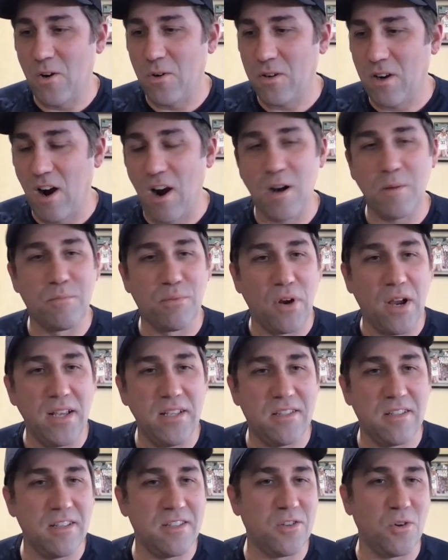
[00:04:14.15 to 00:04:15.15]
card
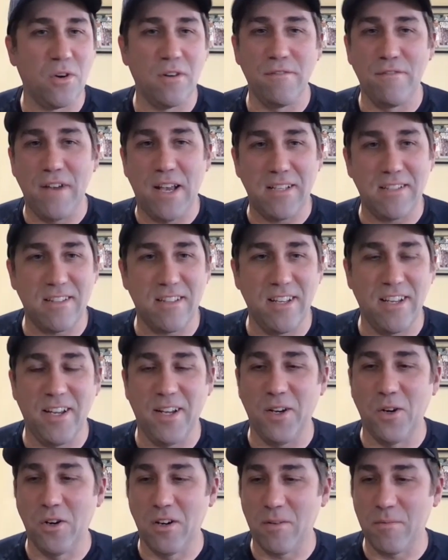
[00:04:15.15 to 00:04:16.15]
prices or
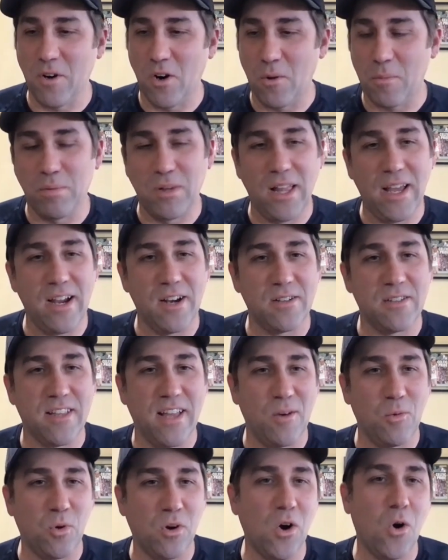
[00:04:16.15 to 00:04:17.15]
investing or players
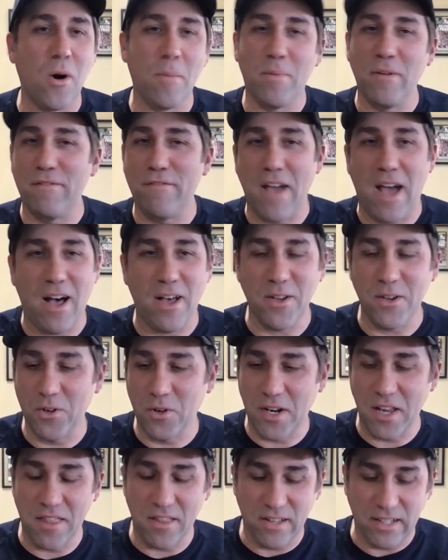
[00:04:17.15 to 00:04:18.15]
that will go up in value or
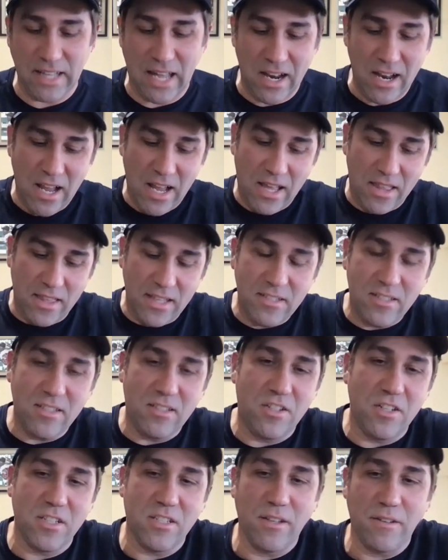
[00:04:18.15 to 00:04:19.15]
anything like that. This is
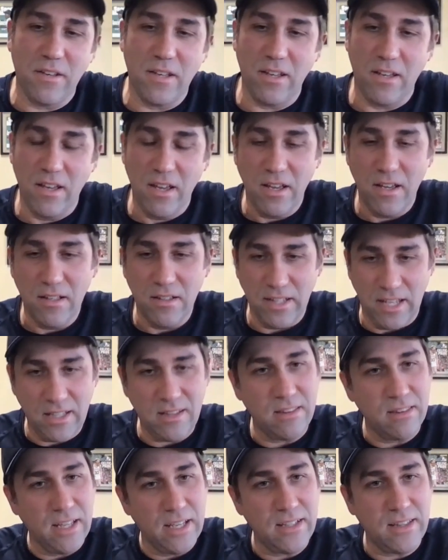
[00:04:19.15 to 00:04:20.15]
just
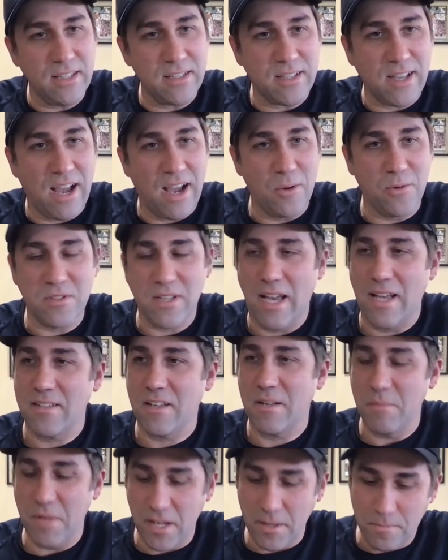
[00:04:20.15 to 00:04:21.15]
like this guy was
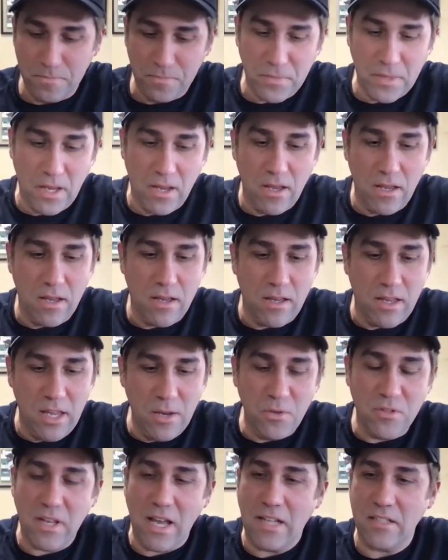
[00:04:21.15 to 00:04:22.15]
asking me. He
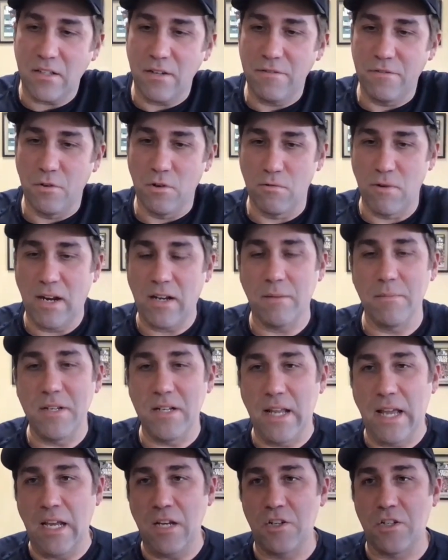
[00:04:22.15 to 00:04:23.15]
was asking for a
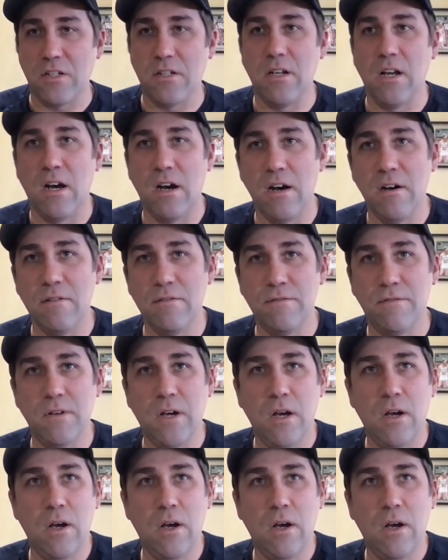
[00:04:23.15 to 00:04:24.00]
recommendation of